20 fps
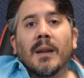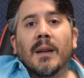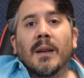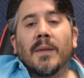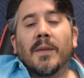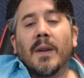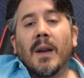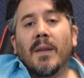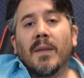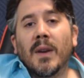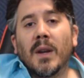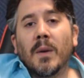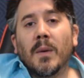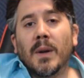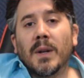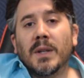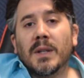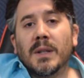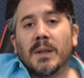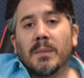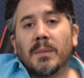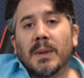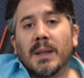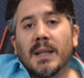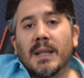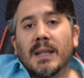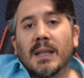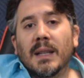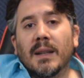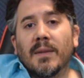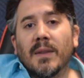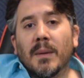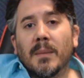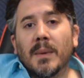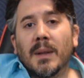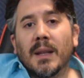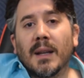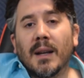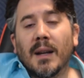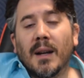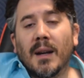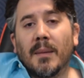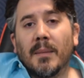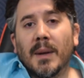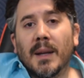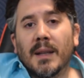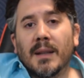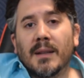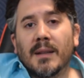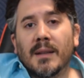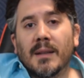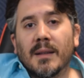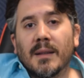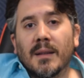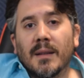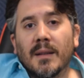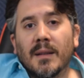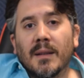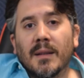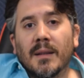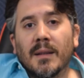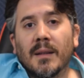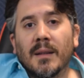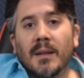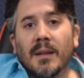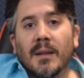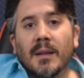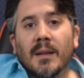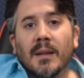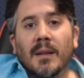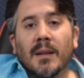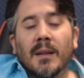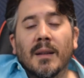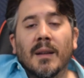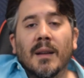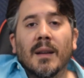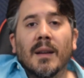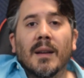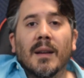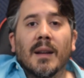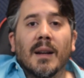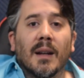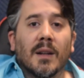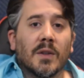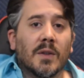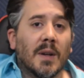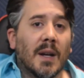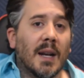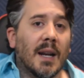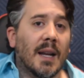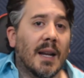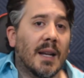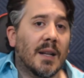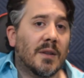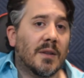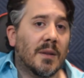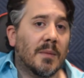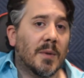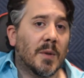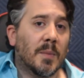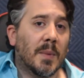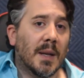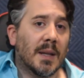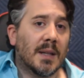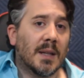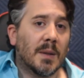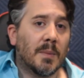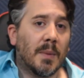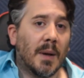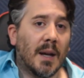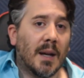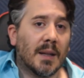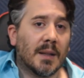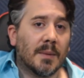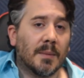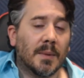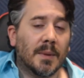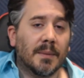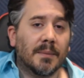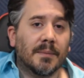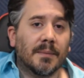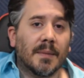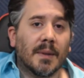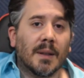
If you have any questions, please leave them in the comments, and I'll try to answer them as best as possible.